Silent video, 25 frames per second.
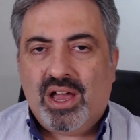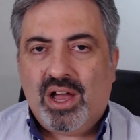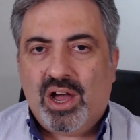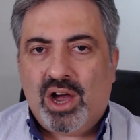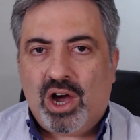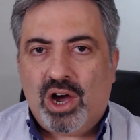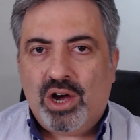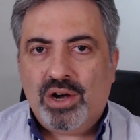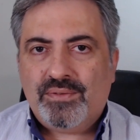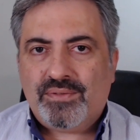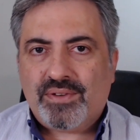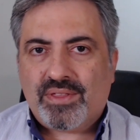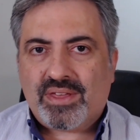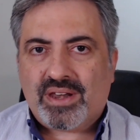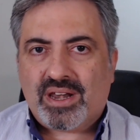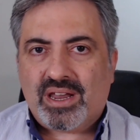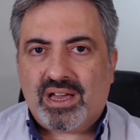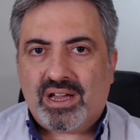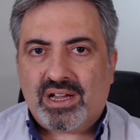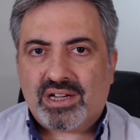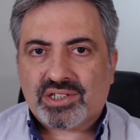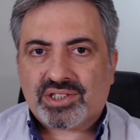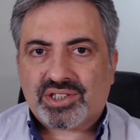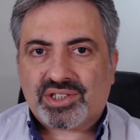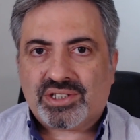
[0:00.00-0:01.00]
over the
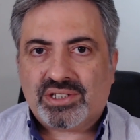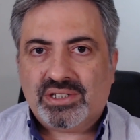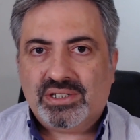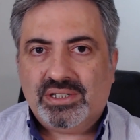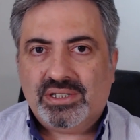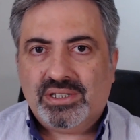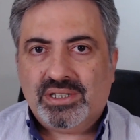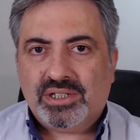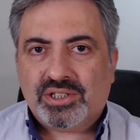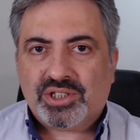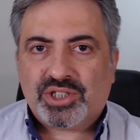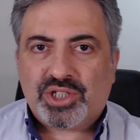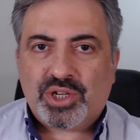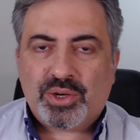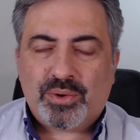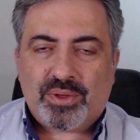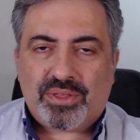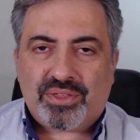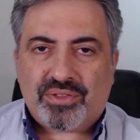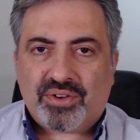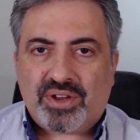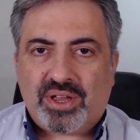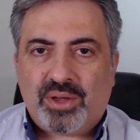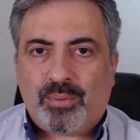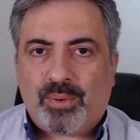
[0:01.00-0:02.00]
last two or
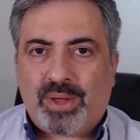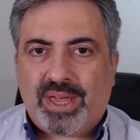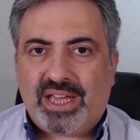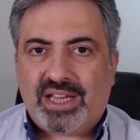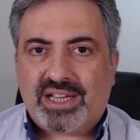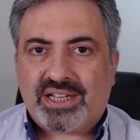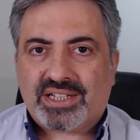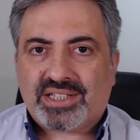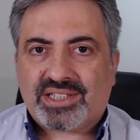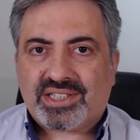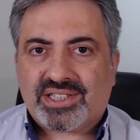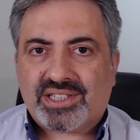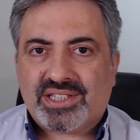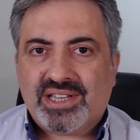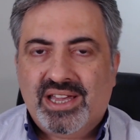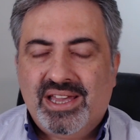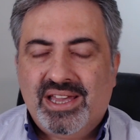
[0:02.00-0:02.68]
three weeks,